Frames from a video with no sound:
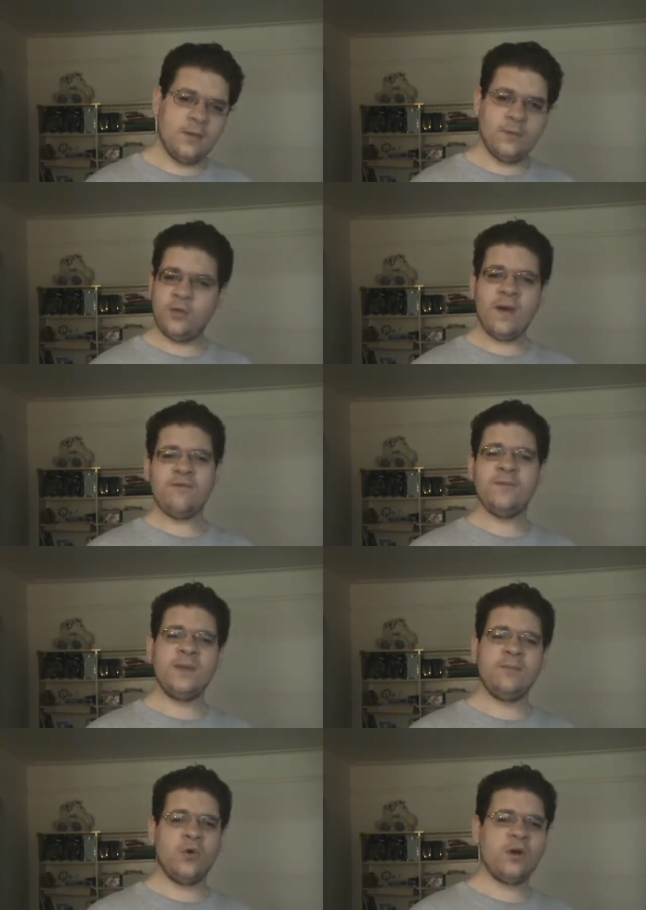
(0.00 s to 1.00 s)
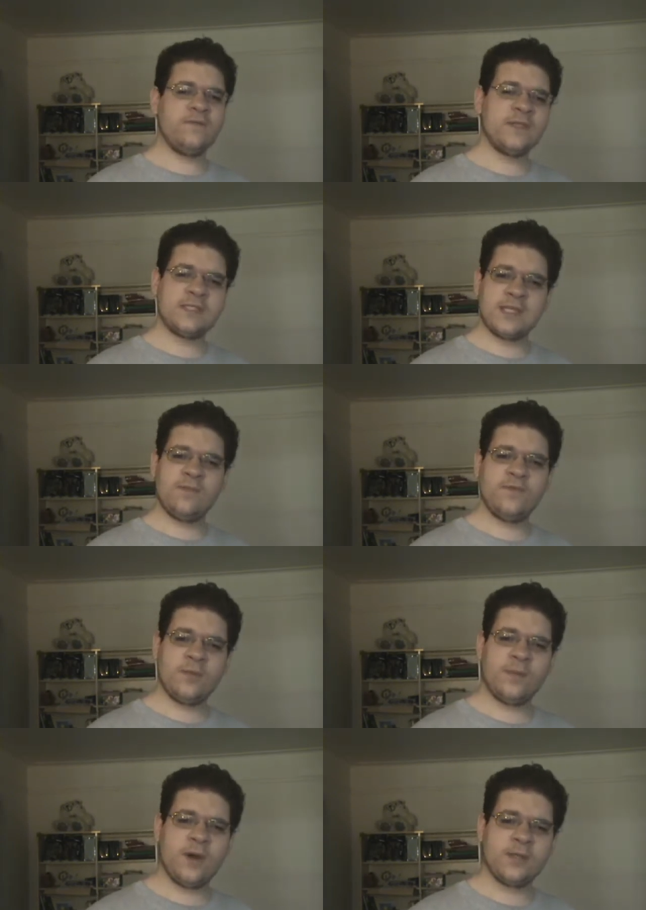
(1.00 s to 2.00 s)
Will you ever be more than the sum of
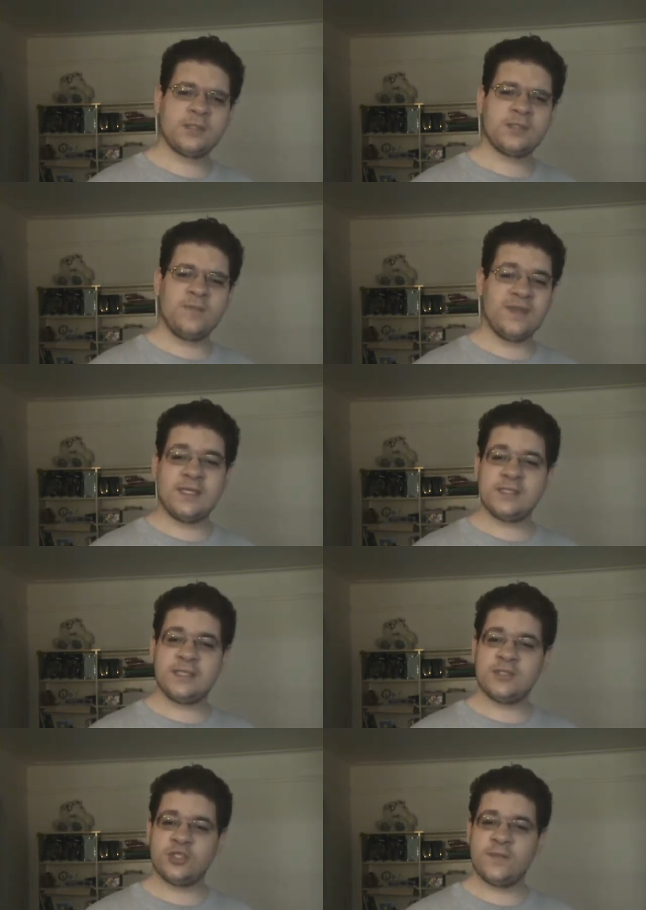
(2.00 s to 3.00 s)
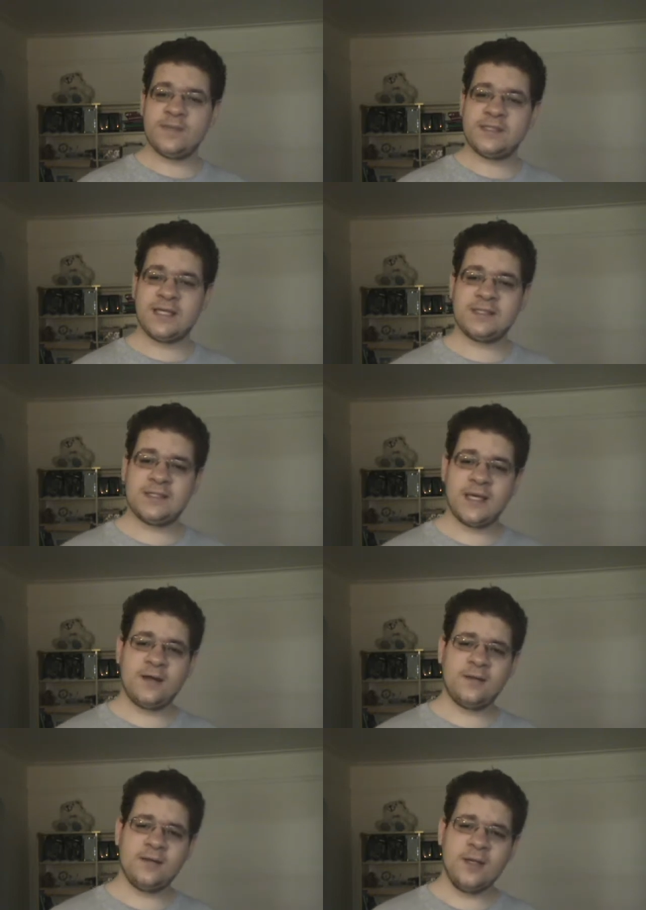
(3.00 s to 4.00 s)
your parts when Theseus' ship has set
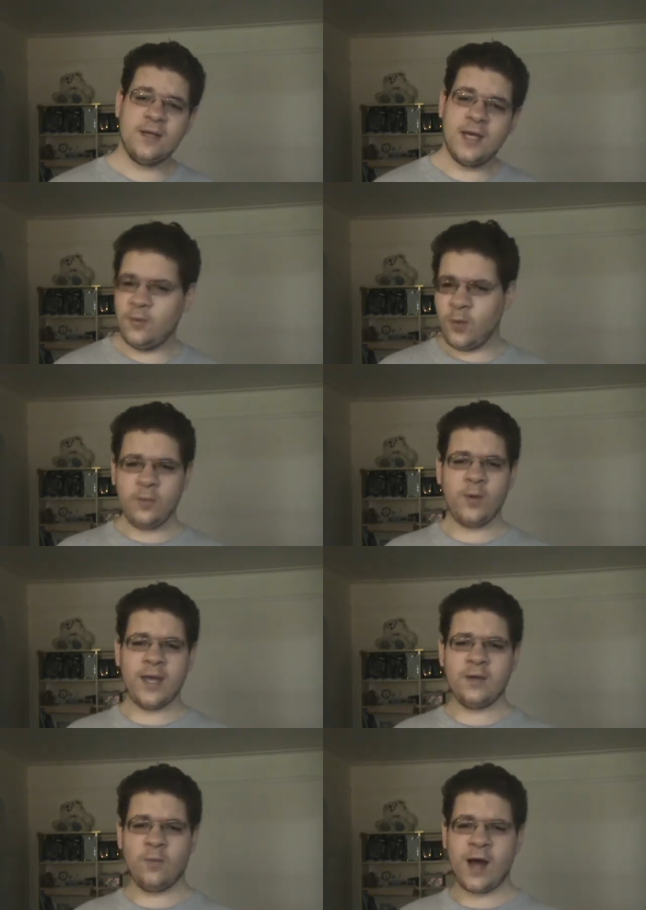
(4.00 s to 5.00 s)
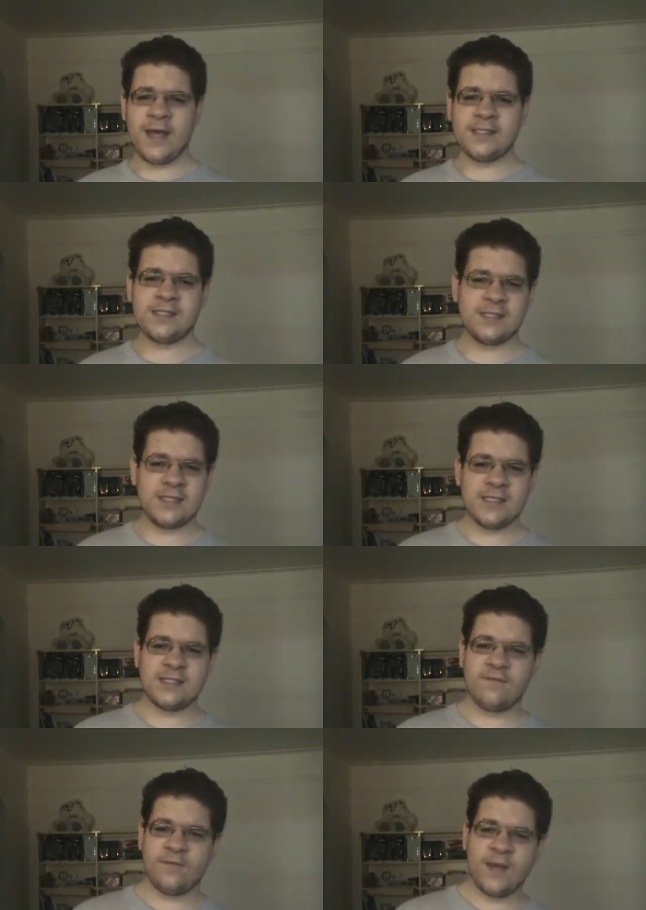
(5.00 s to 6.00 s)
sail? In what way and why is
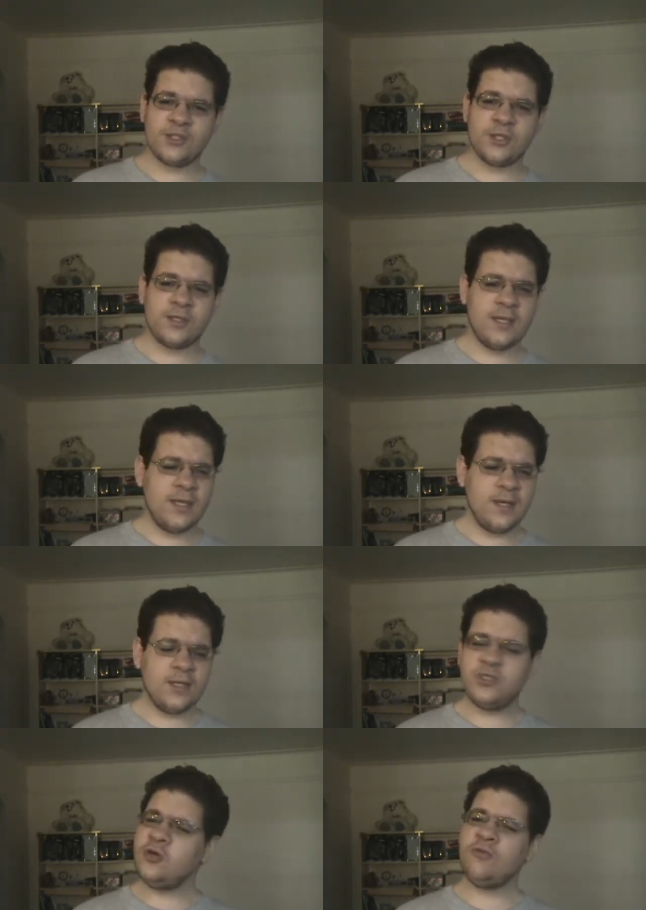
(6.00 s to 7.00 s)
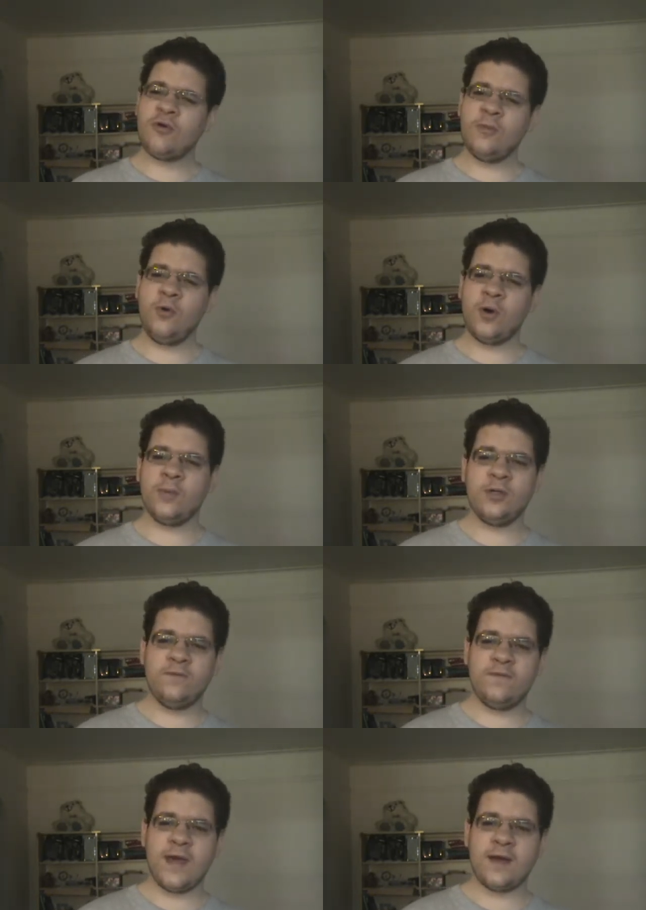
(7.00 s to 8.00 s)
success ever measured, and do you grow more when you
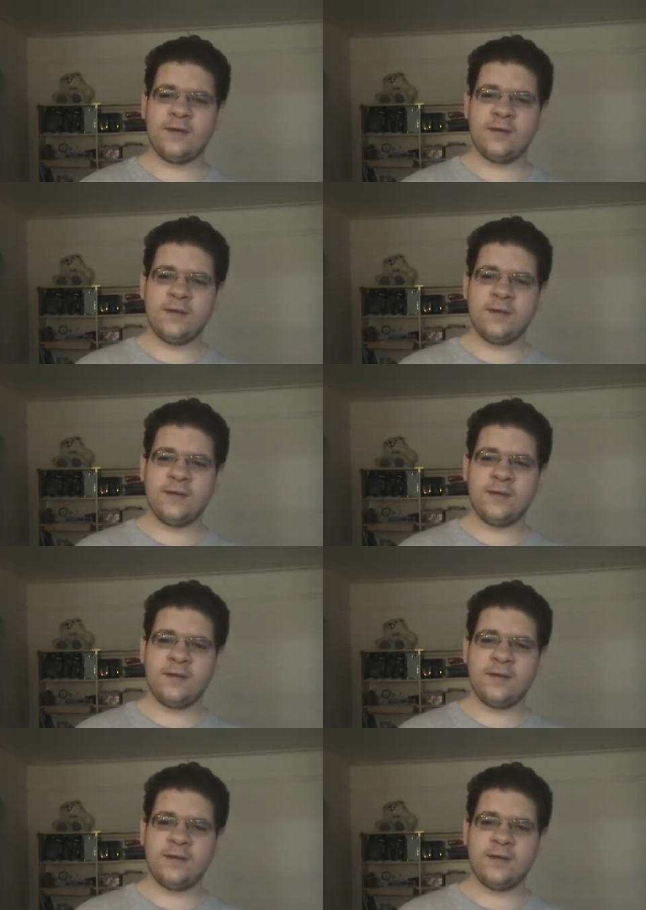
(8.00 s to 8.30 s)
fail?